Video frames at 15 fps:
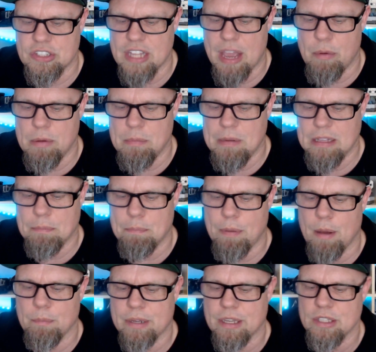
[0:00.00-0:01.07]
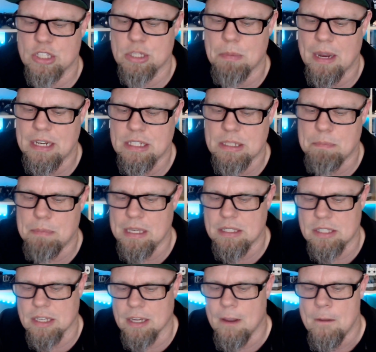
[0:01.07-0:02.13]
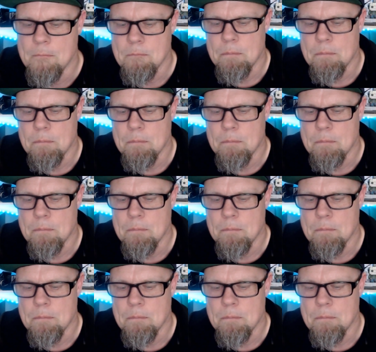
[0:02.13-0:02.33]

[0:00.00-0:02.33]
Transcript: That would be the pumpkin spice pizza.